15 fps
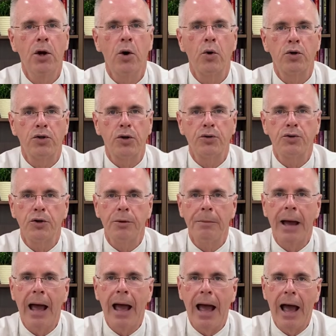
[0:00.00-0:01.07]
or short
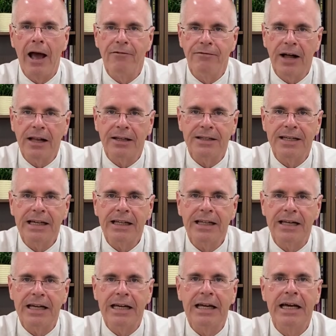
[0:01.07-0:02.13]
term
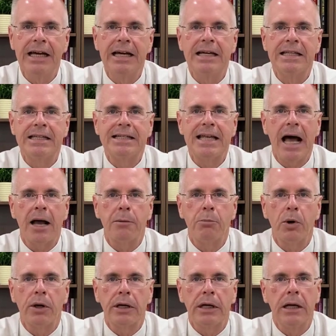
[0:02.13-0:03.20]
volatility in the stock
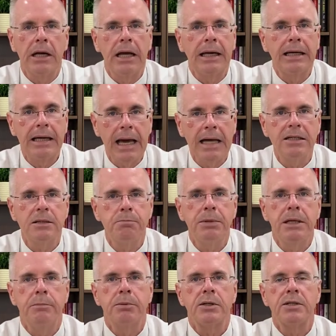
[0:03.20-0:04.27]
market, it gets
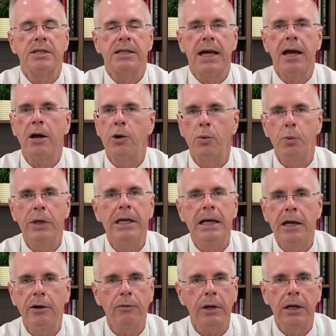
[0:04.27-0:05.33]
people scared. We
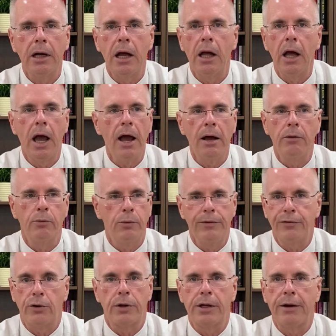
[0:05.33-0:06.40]
hear it, we've
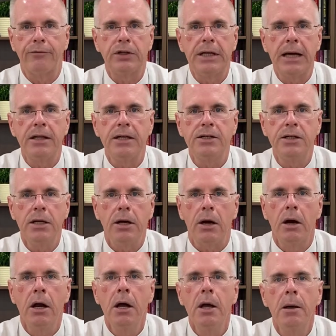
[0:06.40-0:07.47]
heard it every day this
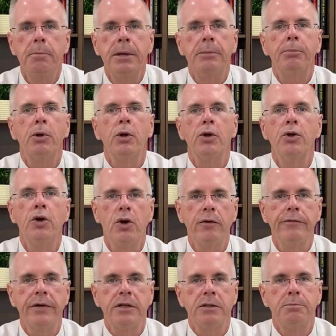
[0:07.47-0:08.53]
year. People are
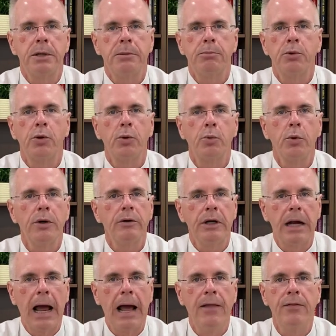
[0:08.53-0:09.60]
nervous, people are
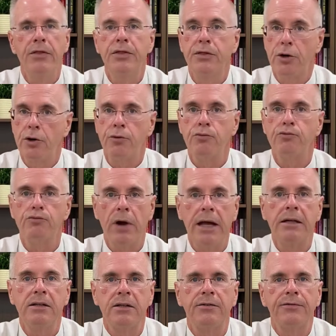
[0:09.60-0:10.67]
worried, and they're
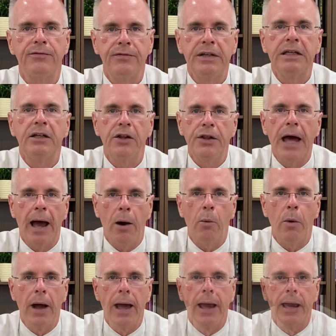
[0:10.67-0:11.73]
right to feel that
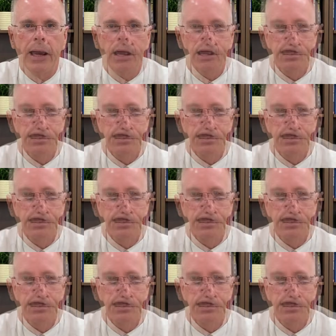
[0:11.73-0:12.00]
way.